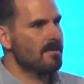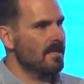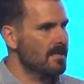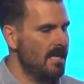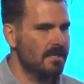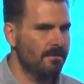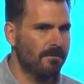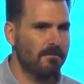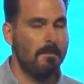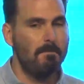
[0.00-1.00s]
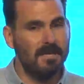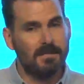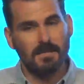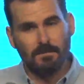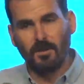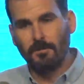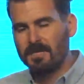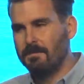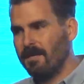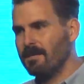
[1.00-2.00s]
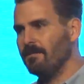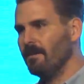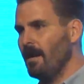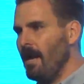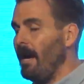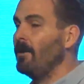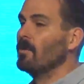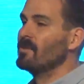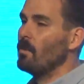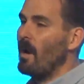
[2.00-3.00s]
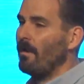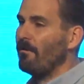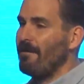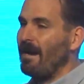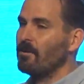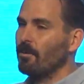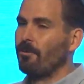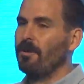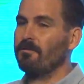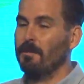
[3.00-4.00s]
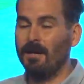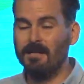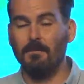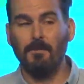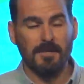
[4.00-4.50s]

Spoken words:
them successful from a business model perspective, and also while they'll value accretive from a customer